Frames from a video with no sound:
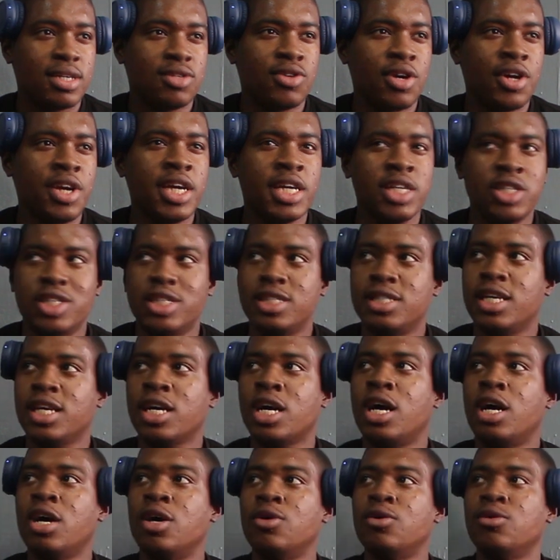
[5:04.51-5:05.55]
it's very interesting
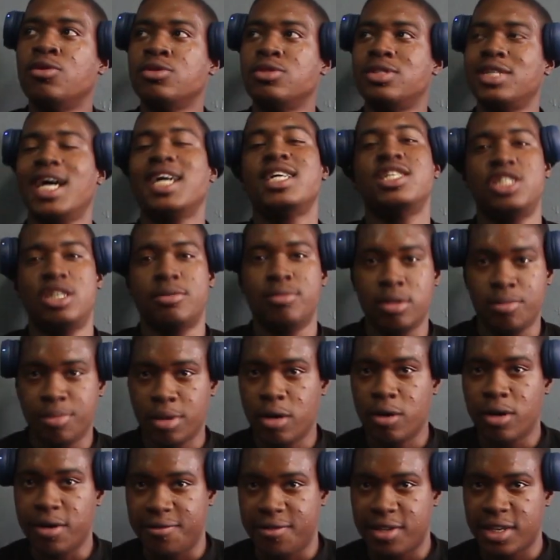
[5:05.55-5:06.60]
how tangible
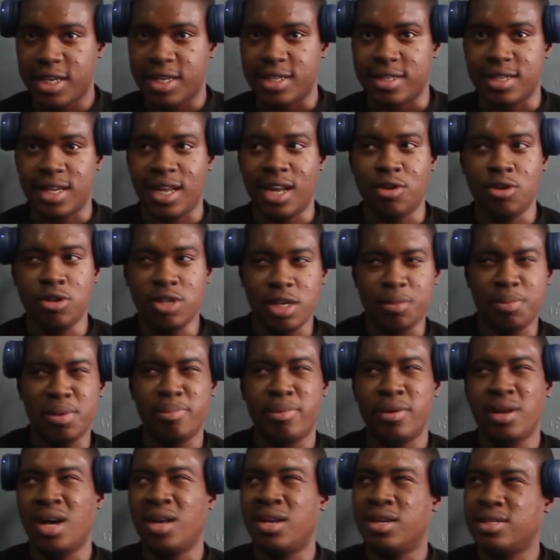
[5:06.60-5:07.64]
powerlifting is. And I don't think
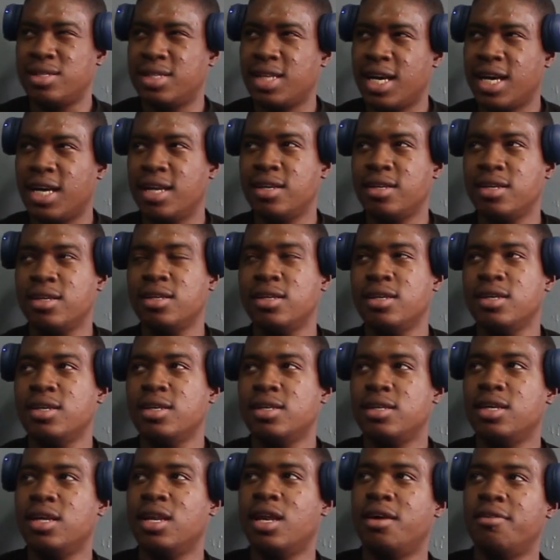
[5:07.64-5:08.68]
people understand
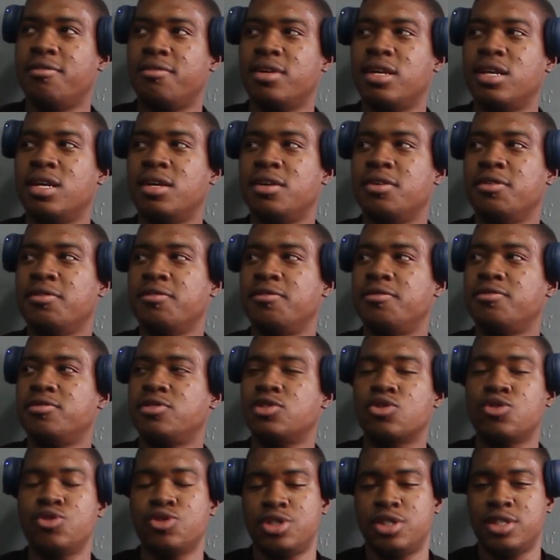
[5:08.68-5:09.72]
the level of
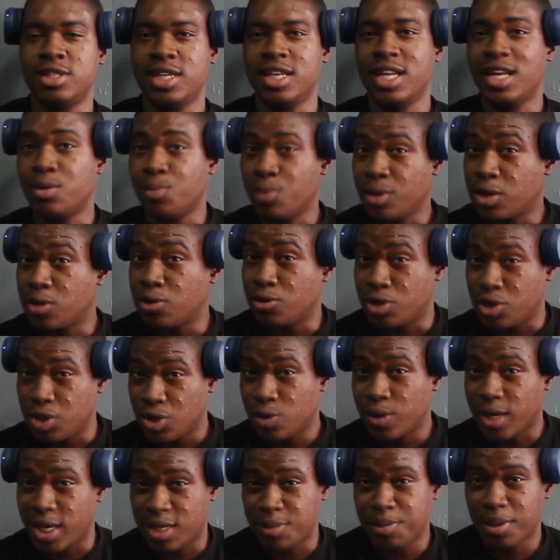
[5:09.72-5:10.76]
scrutiny that we go
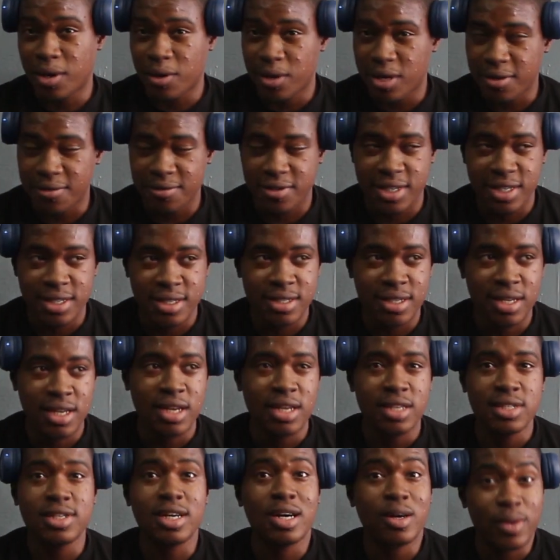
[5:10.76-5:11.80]
through as powerlifters
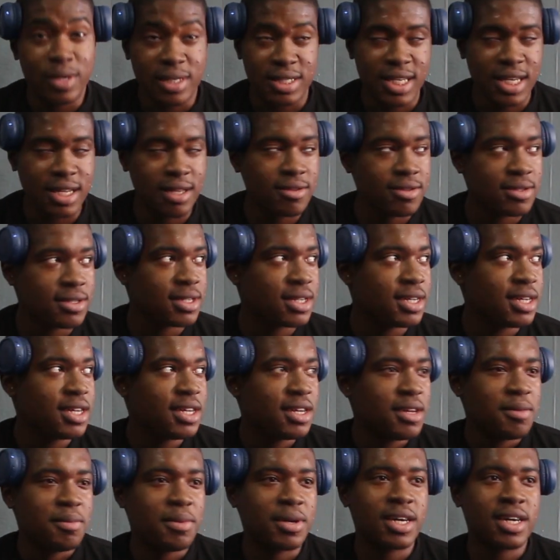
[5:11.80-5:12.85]
to ourselves,
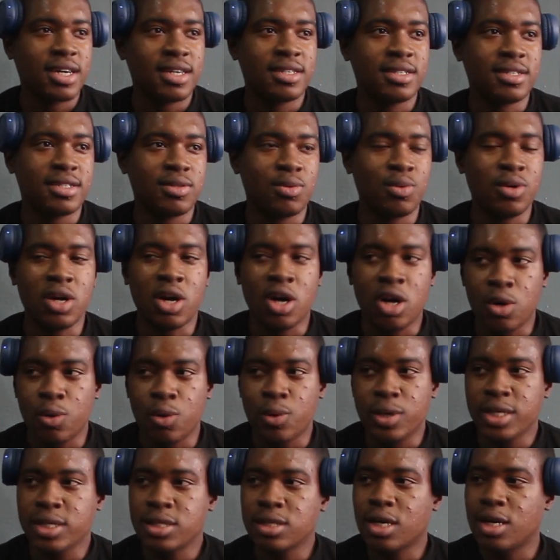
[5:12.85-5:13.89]
because we're
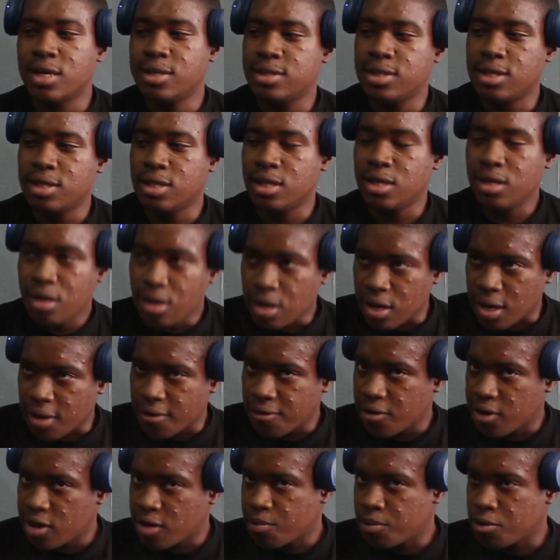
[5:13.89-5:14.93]
always constantly looking
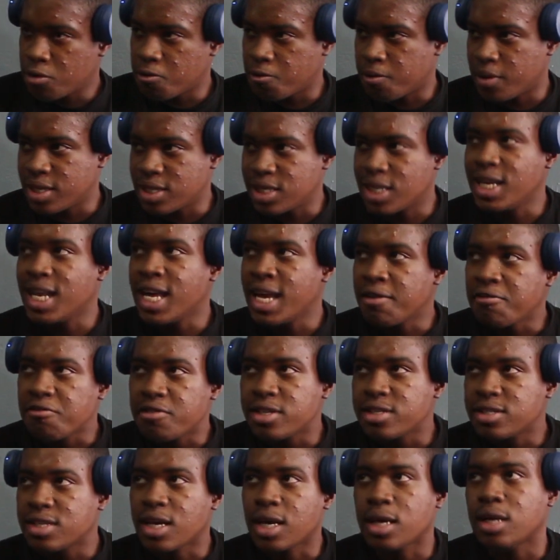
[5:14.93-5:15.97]
for improvement in every
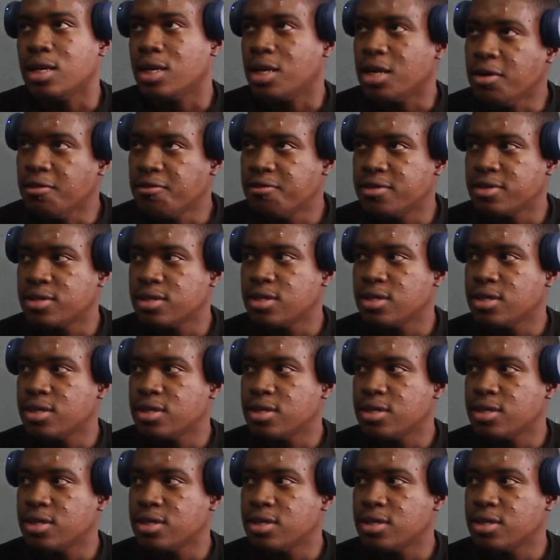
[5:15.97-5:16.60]
single lift,